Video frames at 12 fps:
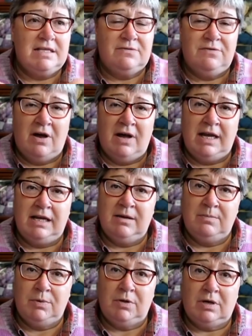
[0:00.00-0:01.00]
it's
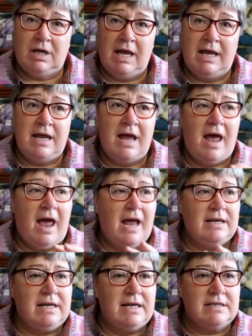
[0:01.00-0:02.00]
fine, boucle,
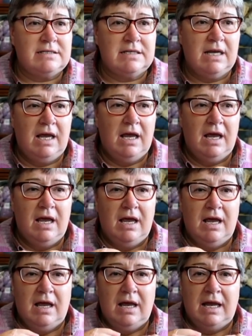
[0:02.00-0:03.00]
and it
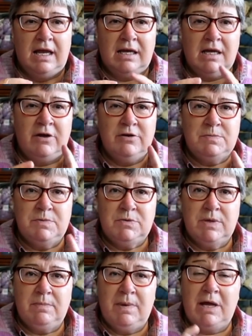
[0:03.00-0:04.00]
it goes
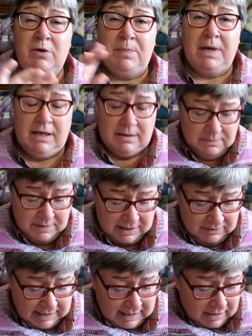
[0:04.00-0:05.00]
between pale pink and
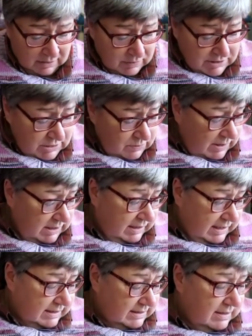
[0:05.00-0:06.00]
pale yellow, which is why you
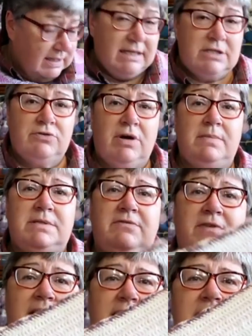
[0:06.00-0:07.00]
get a slightly striped
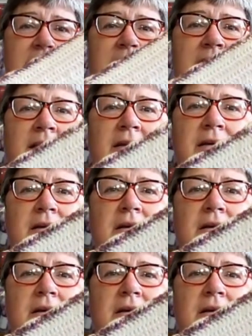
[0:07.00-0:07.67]
effect in here.